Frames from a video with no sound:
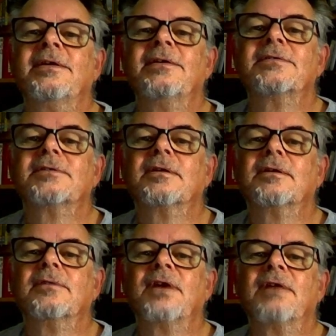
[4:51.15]
so
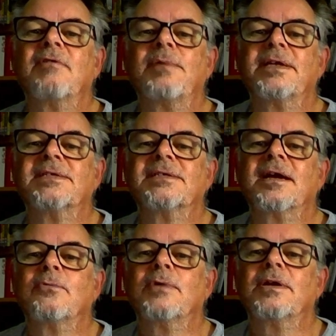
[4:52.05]
if I replace
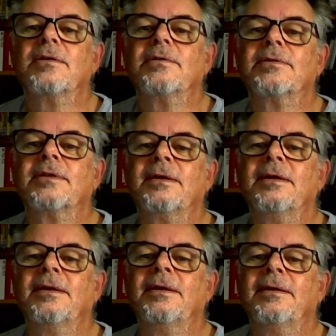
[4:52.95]
that with
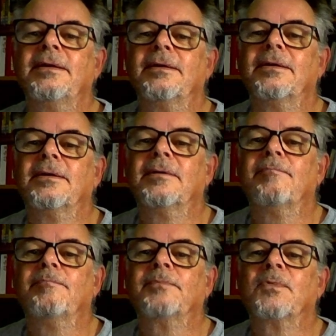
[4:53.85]

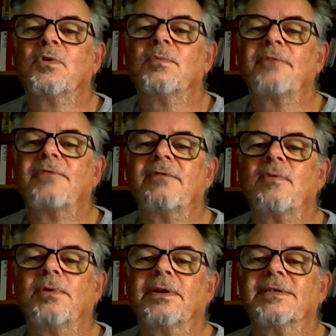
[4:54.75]
one of my favourite
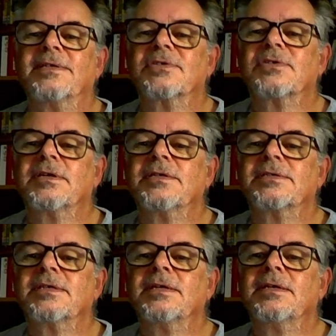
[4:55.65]
plugins actually is
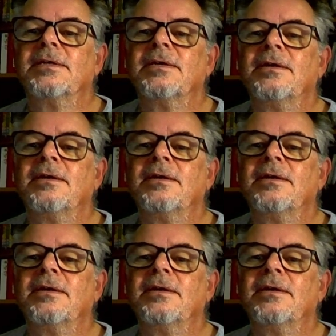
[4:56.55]
the